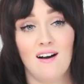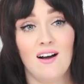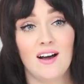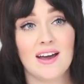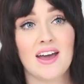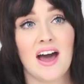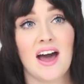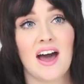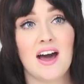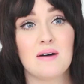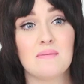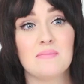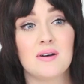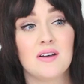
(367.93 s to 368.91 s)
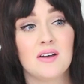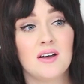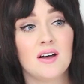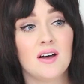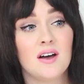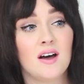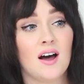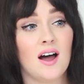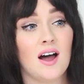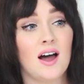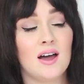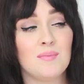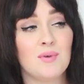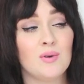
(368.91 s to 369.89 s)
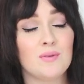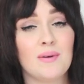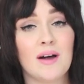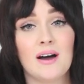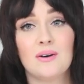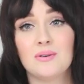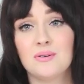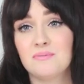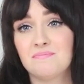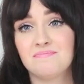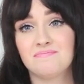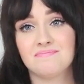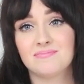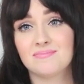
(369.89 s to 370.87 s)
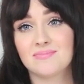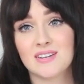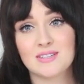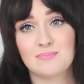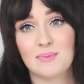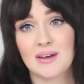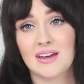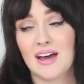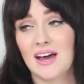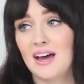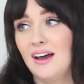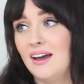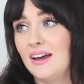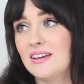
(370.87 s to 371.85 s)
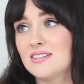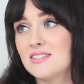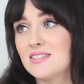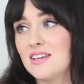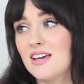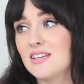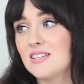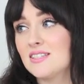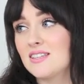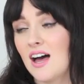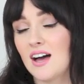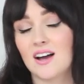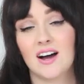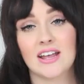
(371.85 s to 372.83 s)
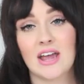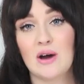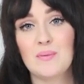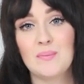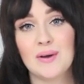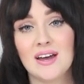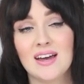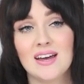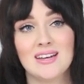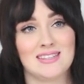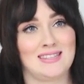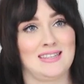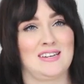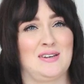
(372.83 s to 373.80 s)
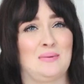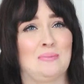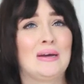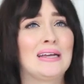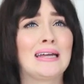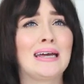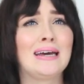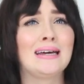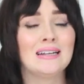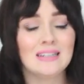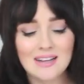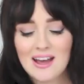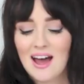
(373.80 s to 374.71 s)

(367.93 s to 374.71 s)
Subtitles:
I'm all about this big hair. It's I can't help it. It's the humidity.